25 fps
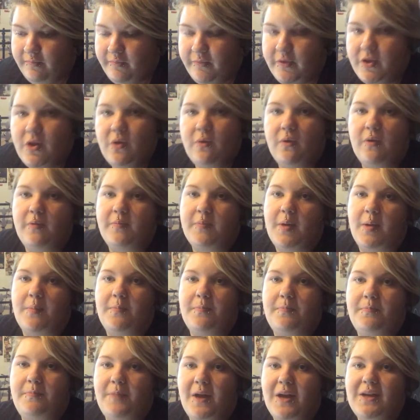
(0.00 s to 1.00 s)
Two of my
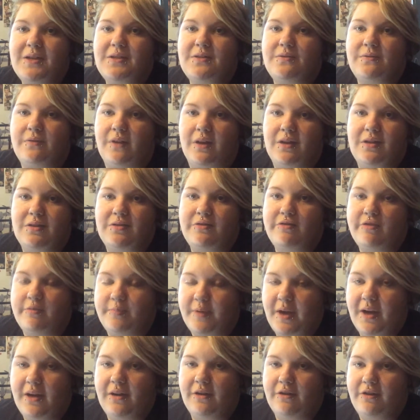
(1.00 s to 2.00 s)
best friends,
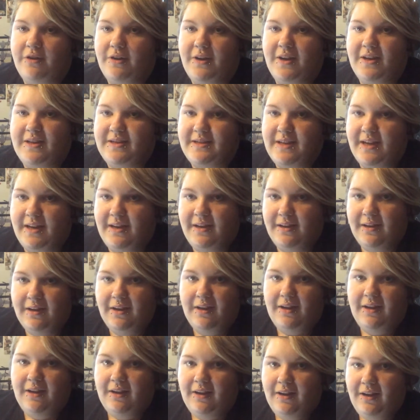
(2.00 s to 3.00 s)
Rebecca and Izzy,
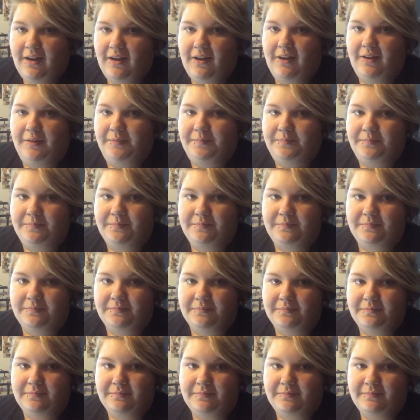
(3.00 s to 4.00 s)
I
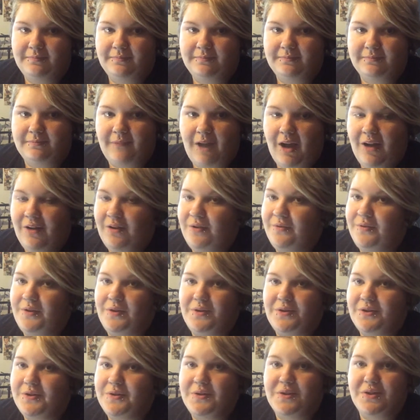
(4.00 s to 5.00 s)
love you
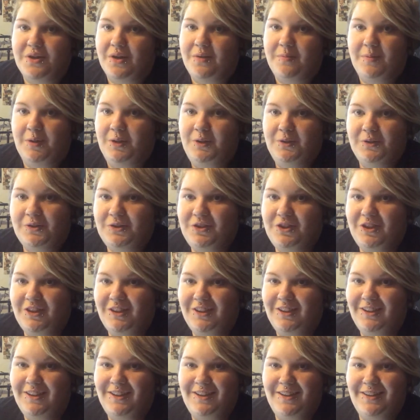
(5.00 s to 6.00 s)
two so much.
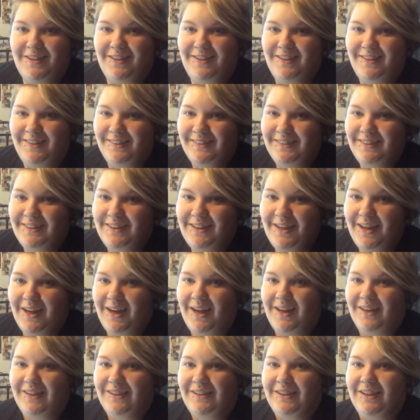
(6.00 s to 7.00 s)

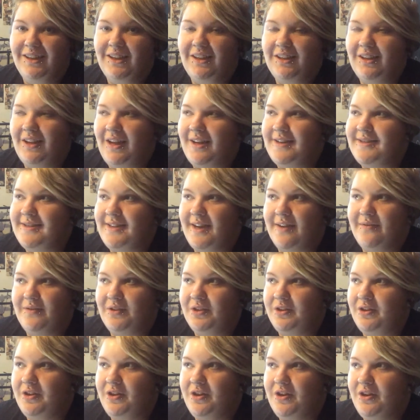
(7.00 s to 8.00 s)
And Izzy I've
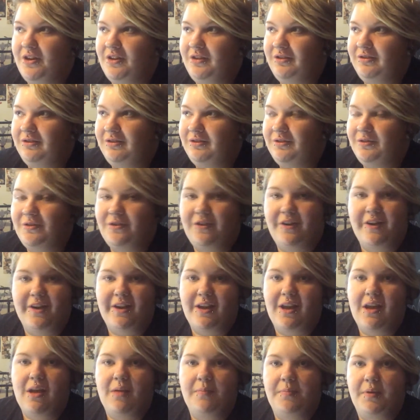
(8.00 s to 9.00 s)
only known for a
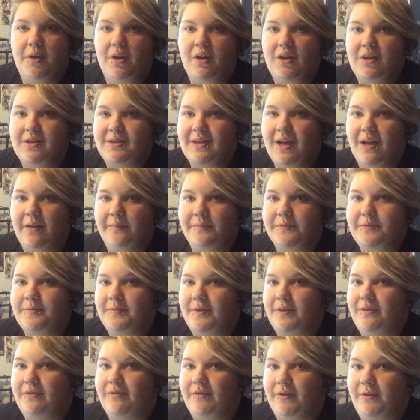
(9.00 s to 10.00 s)
year but has helped
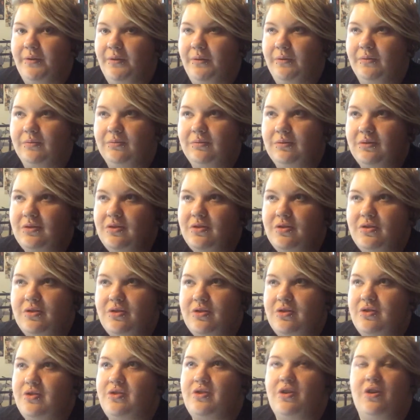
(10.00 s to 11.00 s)
me through
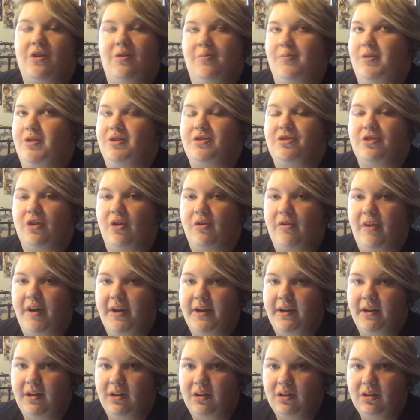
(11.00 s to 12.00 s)
so much
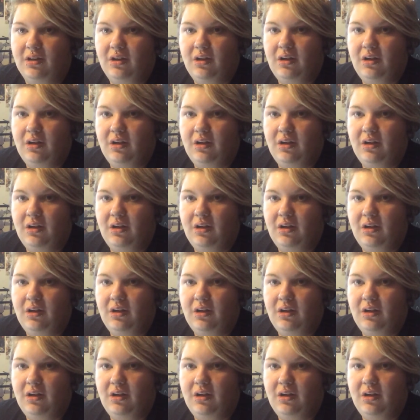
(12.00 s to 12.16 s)
already.